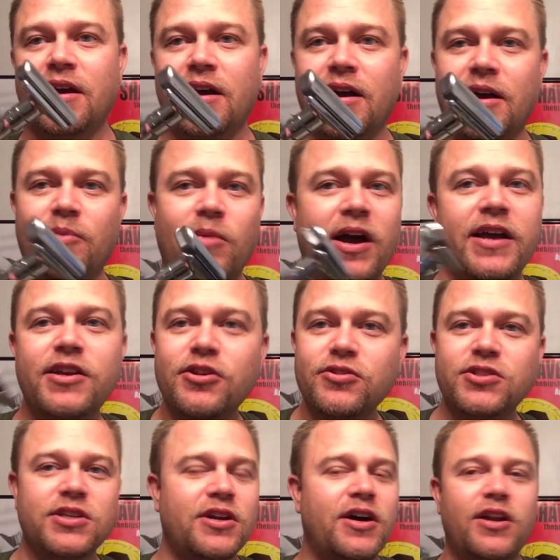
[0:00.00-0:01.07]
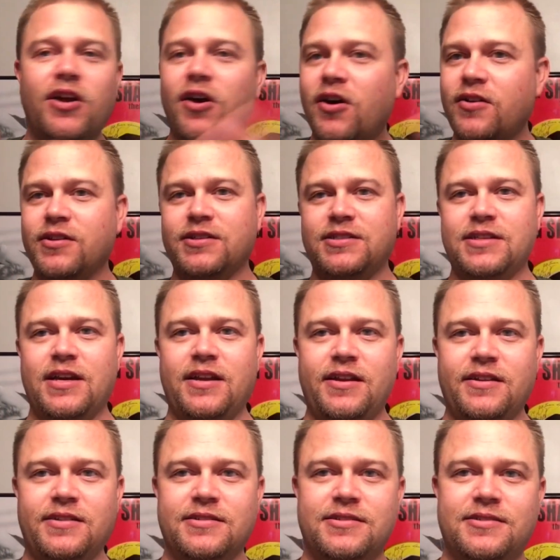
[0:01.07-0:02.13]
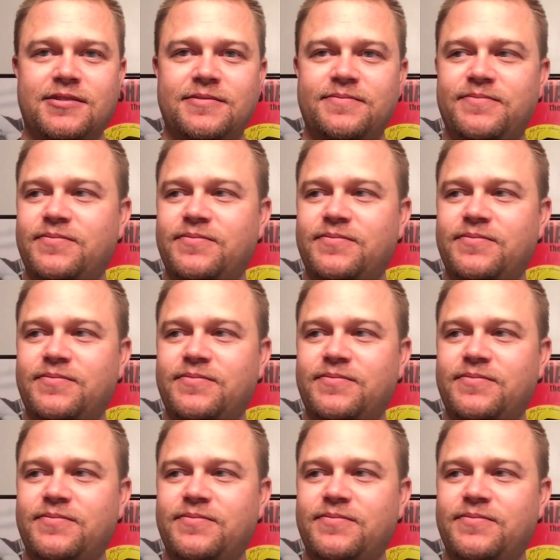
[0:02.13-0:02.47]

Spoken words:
I use it on all the settings.